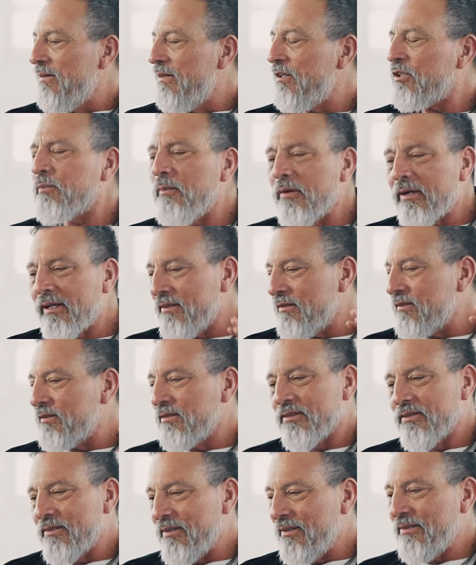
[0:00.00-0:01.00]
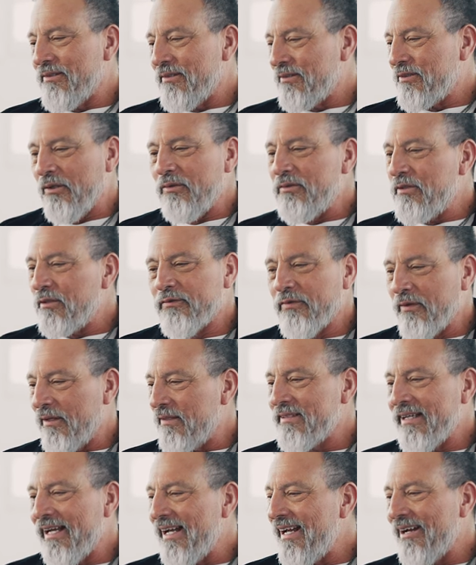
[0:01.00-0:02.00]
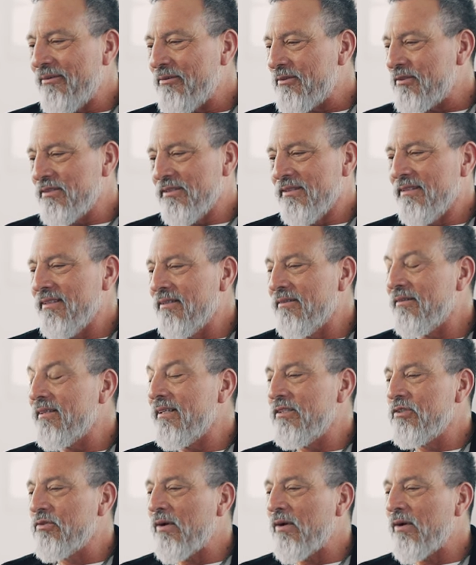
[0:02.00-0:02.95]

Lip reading: this book is so different. I was literally